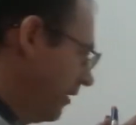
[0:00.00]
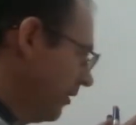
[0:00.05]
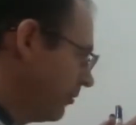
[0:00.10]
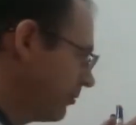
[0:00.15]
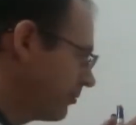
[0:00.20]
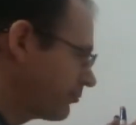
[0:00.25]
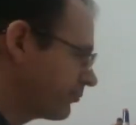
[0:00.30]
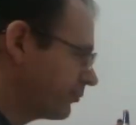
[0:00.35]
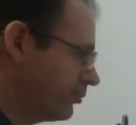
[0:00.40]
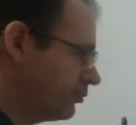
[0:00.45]

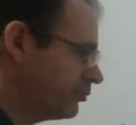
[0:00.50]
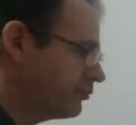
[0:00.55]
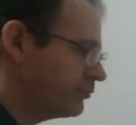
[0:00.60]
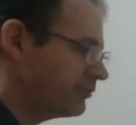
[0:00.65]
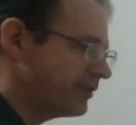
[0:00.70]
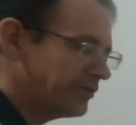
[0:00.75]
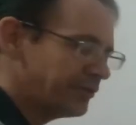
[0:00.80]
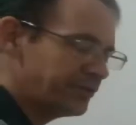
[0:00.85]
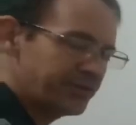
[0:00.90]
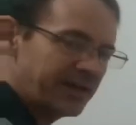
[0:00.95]
through
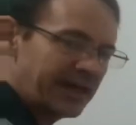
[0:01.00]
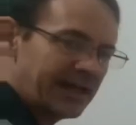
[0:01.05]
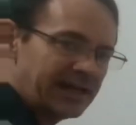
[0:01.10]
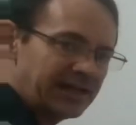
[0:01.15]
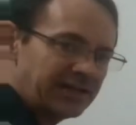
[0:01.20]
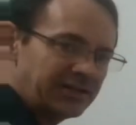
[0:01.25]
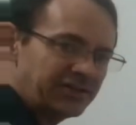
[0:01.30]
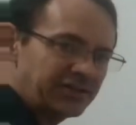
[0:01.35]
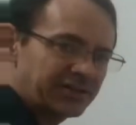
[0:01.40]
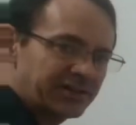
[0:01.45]
the
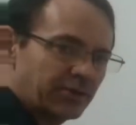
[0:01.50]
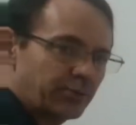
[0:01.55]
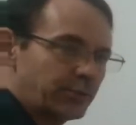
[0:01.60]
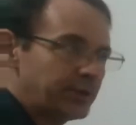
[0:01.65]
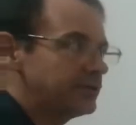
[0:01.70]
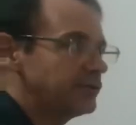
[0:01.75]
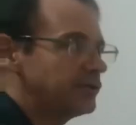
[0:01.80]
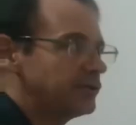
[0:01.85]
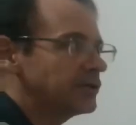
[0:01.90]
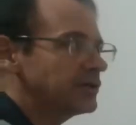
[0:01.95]
things that we
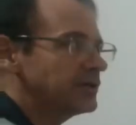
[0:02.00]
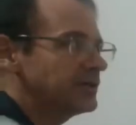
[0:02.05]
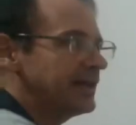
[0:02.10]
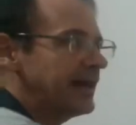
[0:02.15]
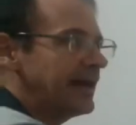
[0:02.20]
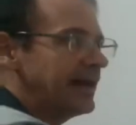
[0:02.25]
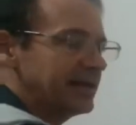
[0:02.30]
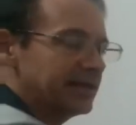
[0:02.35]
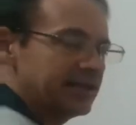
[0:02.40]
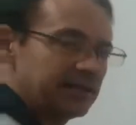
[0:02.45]
looked
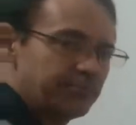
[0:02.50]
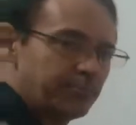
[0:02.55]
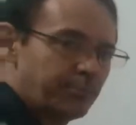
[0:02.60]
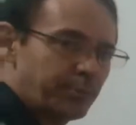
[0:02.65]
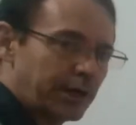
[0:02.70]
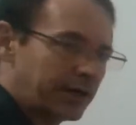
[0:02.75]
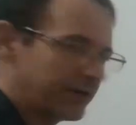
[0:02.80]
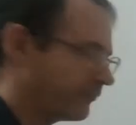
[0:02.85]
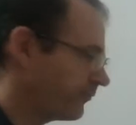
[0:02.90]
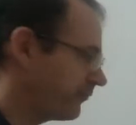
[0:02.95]
at in
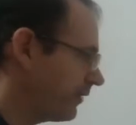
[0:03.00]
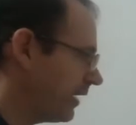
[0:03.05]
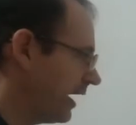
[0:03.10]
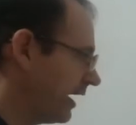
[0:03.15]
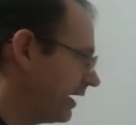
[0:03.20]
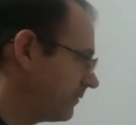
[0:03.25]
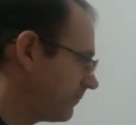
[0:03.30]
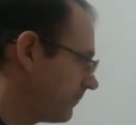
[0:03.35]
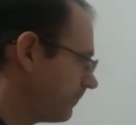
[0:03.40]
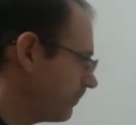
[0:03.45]
part
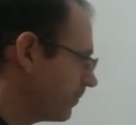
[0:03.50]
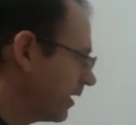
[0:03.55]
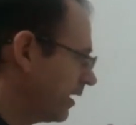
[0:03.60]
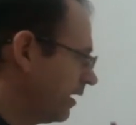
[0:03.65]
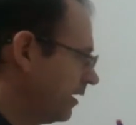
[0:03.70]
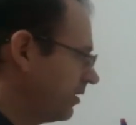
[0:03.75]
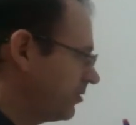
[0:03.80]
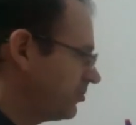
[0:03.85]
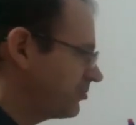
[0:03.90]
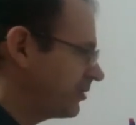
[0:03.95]
5.
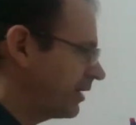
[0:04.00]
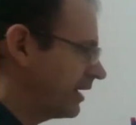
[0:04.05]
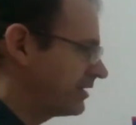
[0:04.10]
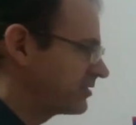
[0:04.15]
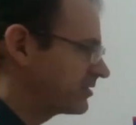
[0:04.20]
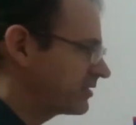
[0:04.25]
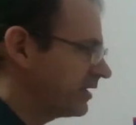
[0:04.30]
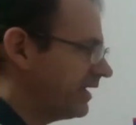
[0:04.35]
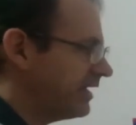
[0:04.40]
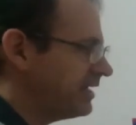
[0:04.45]

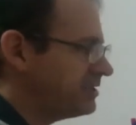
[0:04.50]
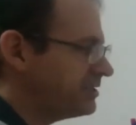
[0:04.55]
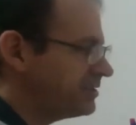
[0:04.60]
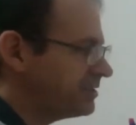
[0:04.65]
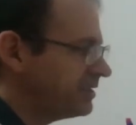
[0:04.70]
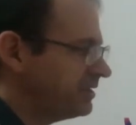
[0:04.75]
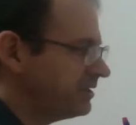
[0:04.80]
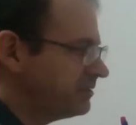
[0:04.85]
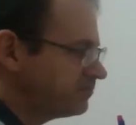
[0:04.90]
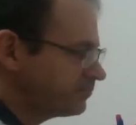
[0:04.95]

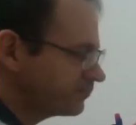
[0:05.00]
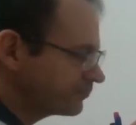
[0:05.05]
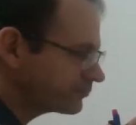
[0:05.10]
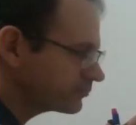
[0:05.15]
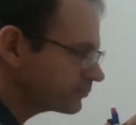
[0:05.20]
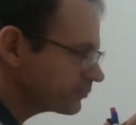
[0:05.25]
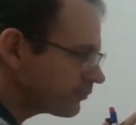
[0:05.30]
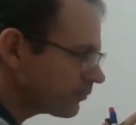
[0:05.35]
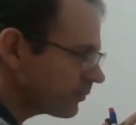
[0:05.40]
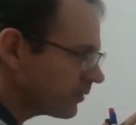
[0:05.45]
Translation,
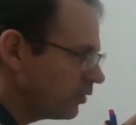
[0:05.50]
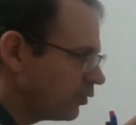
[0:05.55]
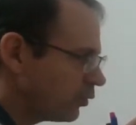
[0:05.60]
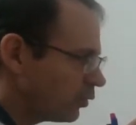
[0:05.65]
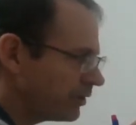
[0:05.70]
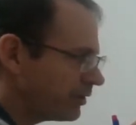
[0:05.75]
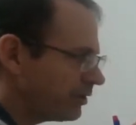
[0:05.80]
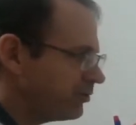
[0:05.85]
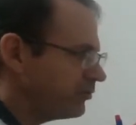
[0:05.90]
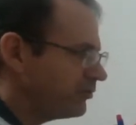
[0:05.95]

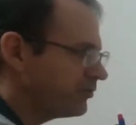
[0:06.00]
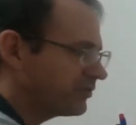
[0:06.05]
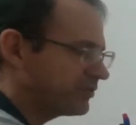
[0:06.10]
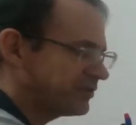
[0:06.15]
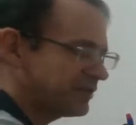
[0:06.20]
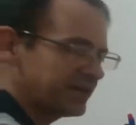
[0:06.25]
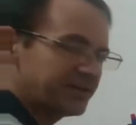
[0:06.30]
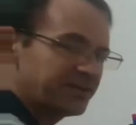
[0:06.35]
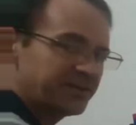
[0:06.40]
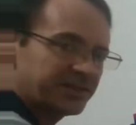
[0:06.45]
we'll use
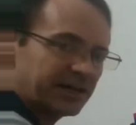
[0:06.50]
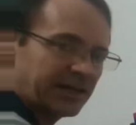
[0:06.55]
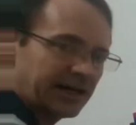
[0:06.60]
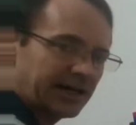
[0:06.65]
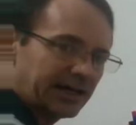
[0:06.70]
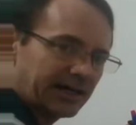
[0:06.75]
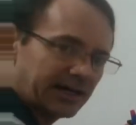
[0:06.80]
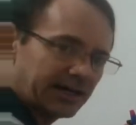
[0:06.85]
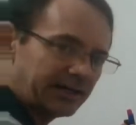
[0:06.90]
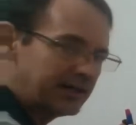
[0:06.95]
this
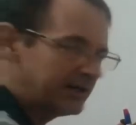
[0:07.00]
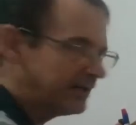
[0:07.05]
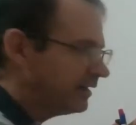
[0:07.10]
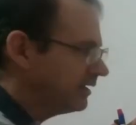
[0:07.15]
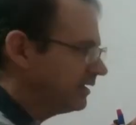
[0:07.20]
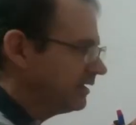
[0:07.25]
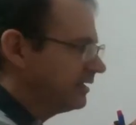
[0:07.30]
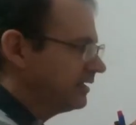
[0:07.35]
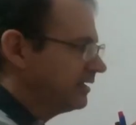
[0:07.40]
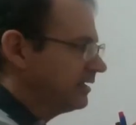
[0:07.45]

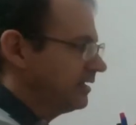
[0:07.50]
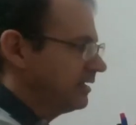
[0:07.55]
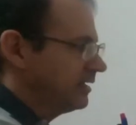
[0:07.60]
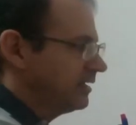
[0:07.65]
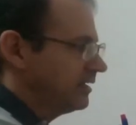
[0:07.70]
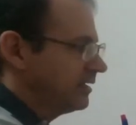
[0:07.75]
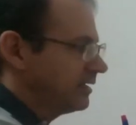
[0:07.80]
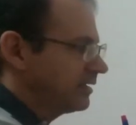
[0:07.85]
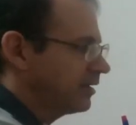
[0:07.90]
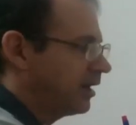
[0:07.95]

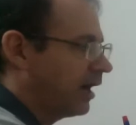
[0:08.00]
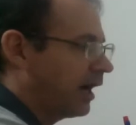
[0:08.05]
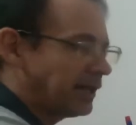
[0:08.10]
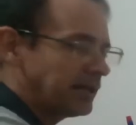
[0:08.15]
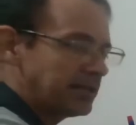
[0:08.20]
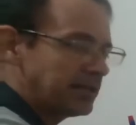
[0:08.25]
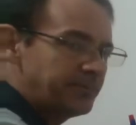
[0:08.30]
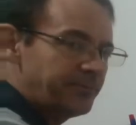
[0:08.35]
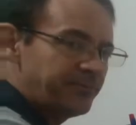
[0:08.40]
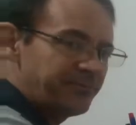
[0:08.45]

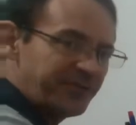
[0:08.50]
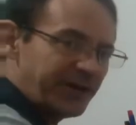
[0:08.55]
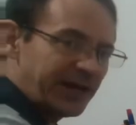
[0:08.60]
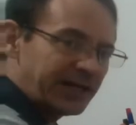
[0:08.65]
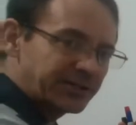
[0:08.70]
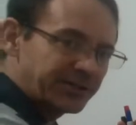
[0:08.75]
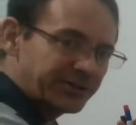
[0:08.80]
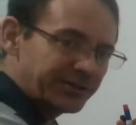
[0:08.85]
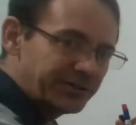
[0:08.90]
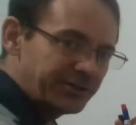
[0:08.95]
column
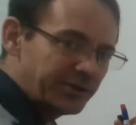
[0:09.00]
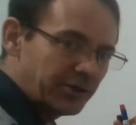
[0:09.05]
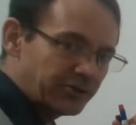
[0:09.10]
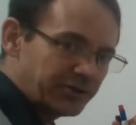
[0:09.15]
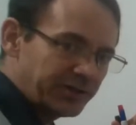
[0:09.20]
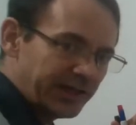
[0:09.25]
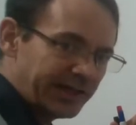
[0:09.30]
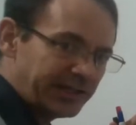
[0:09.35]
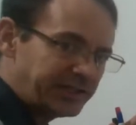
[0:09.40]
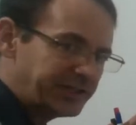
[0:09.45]
vector
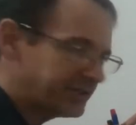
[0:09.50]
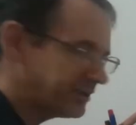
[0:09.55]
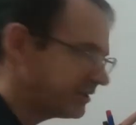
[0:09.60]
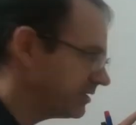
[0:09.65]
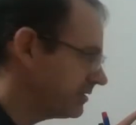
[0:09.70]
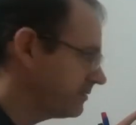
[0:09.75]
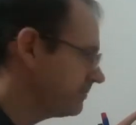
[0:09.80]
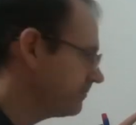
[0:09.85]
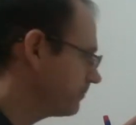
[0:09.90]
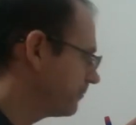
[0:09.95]

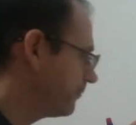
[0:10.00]
notation.